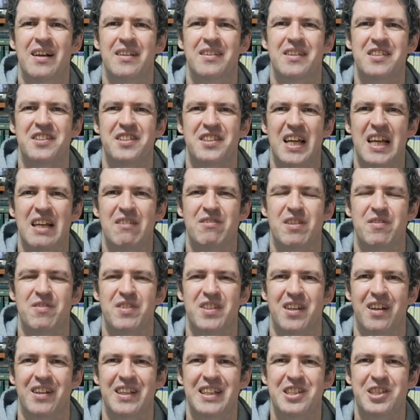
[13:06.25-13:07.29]
The Slaves of
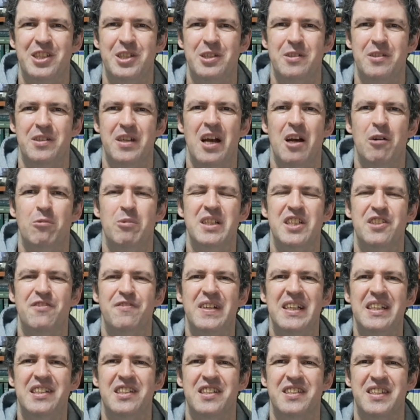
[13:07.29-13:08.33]
Solitude, which
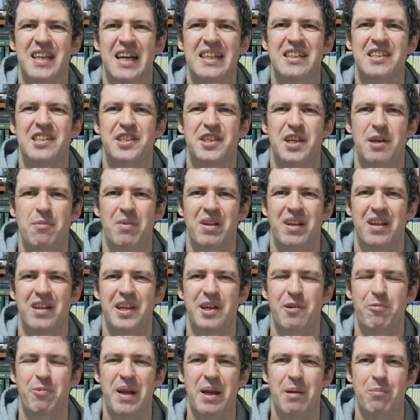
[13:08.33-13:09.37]
features a
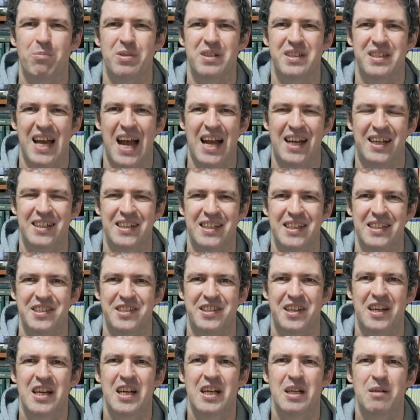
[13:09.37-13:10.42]
similarly weak protagonist,